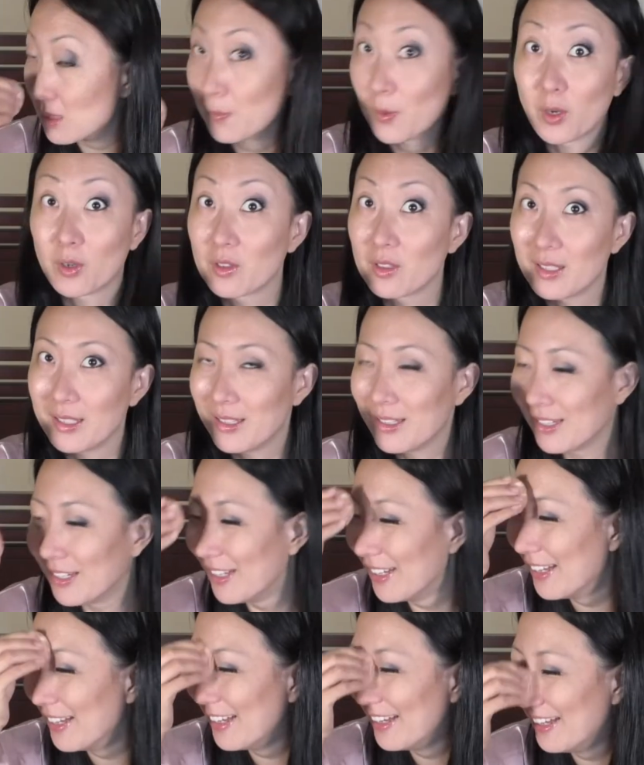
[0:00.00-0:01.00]
sparkly
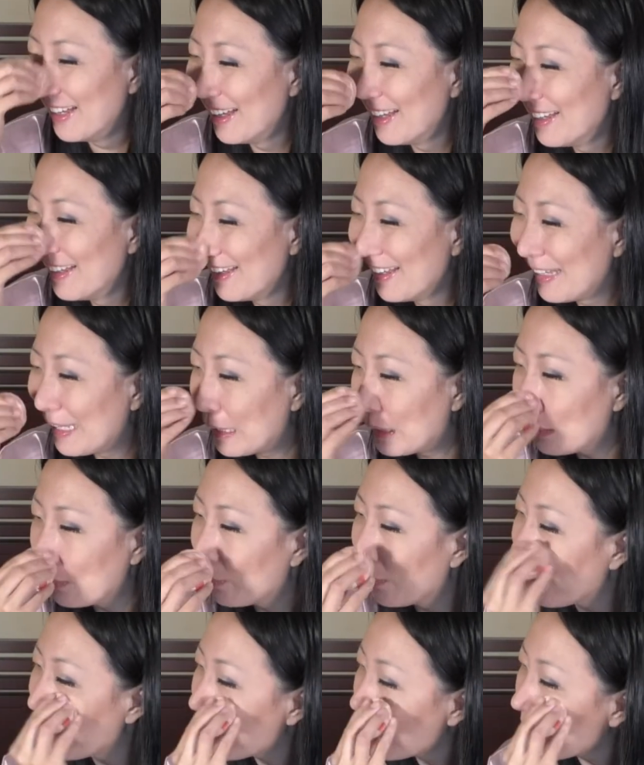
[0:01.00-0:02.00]
in
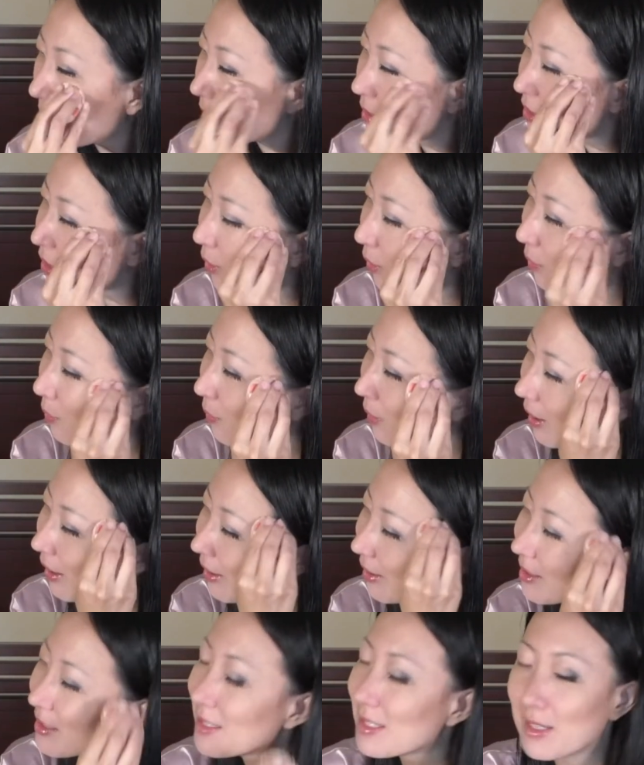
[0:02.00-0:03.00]
a way that I don't
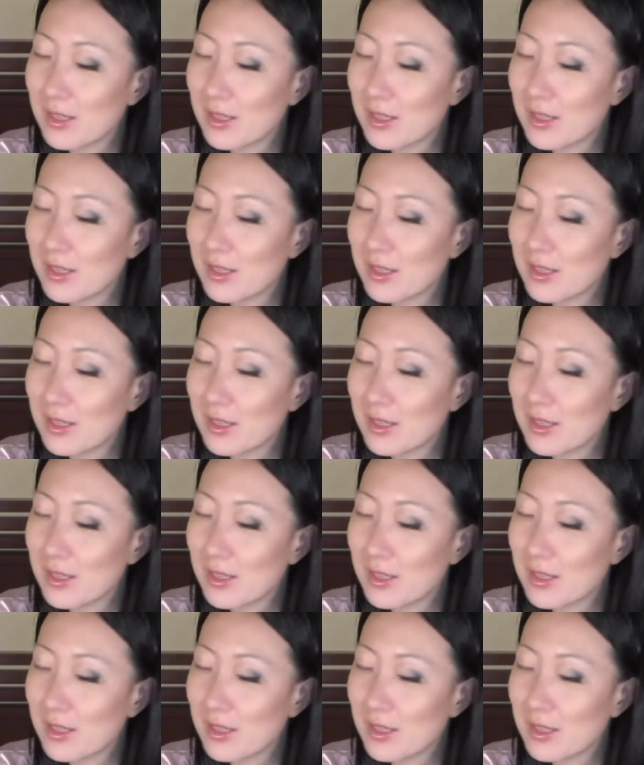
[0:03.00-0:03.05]
want.